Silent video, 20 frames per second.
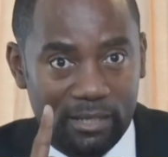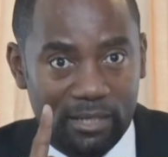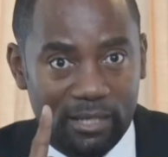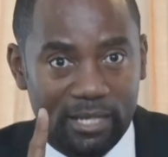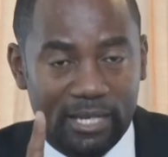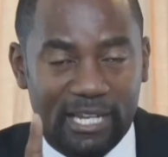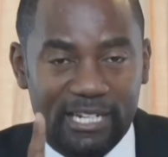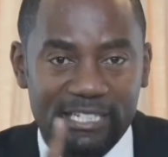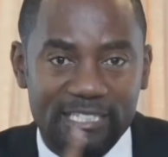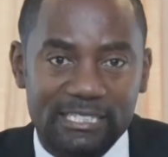
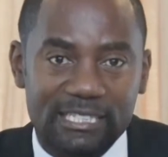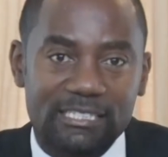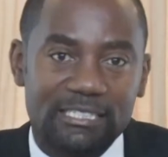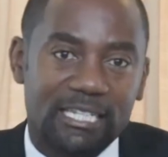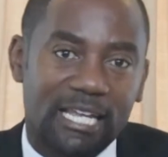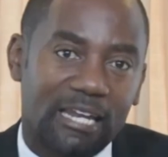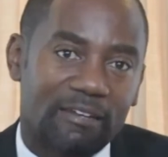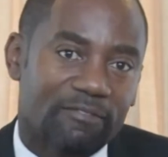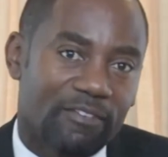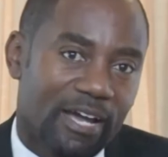And this is the
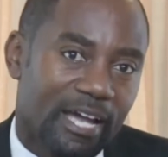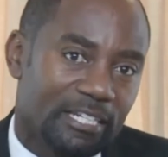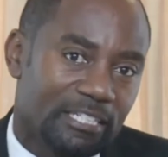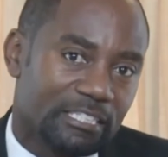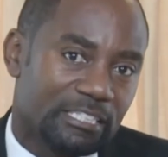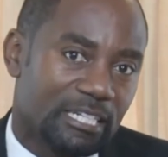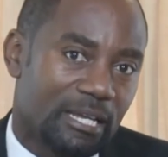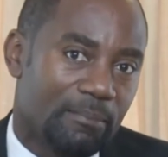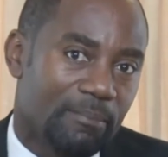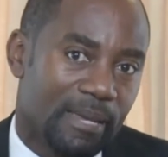advantage
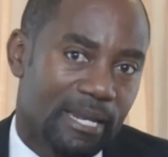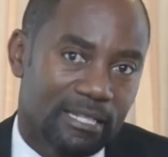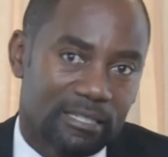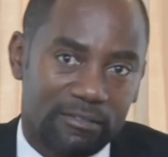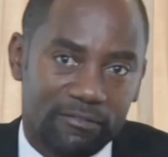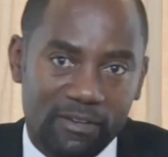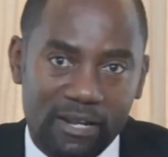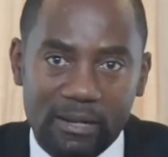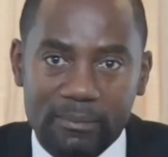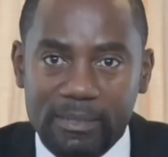that many
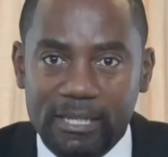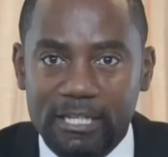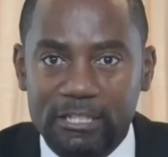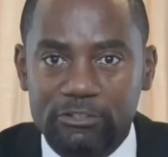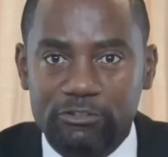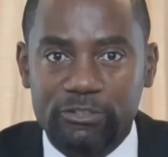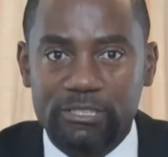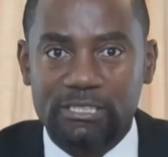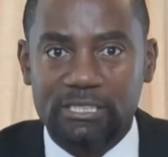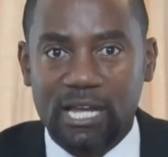developed
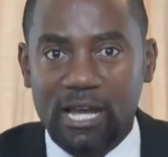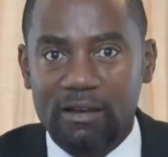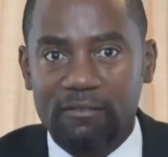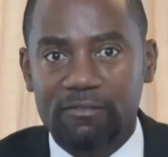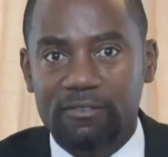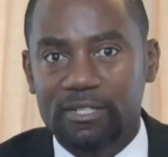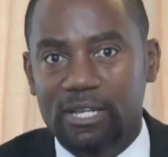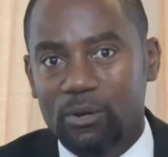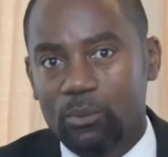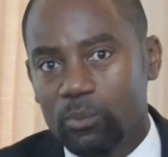countries have
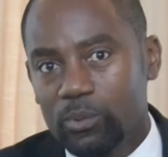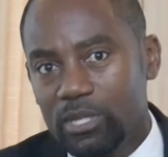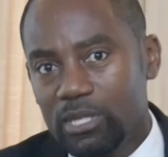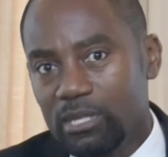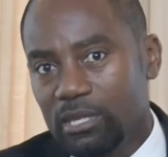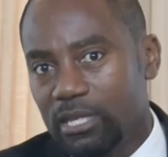that we